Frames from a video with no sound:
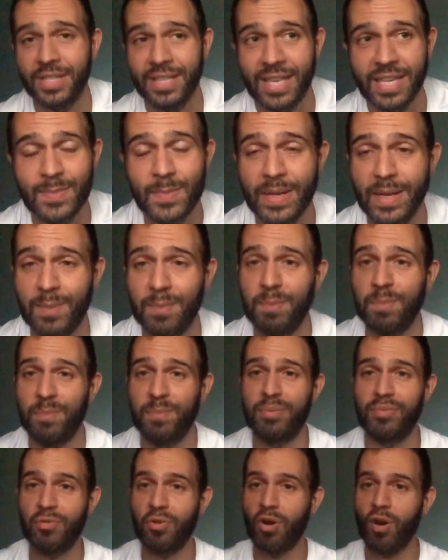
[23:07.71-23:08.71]
It's been a
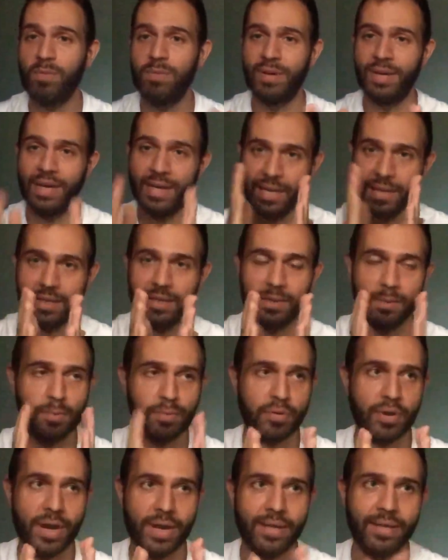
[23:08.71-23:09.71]
proper little
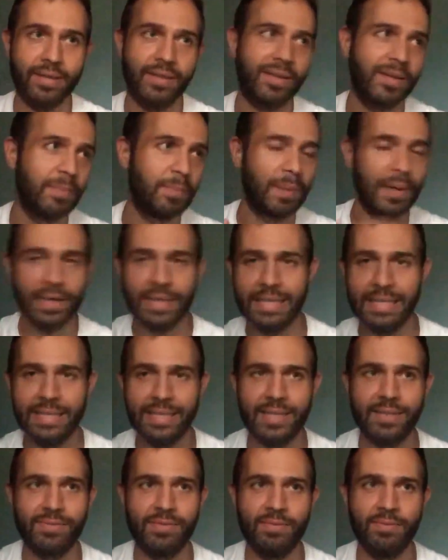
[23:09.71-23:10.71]
break, completely
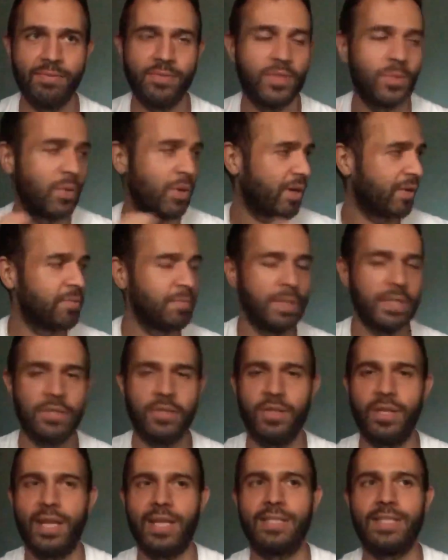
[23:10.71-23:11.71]
different to what I've been doing
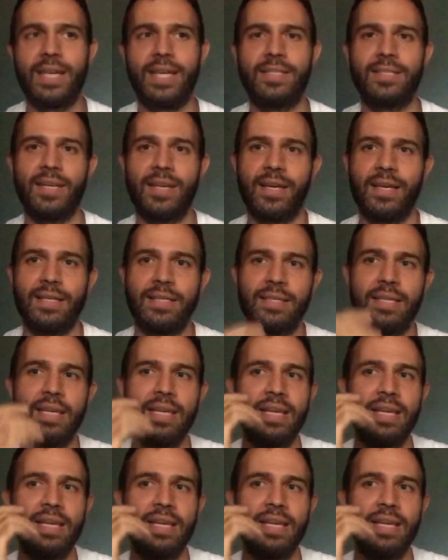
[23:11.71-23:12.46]
the last 10 days.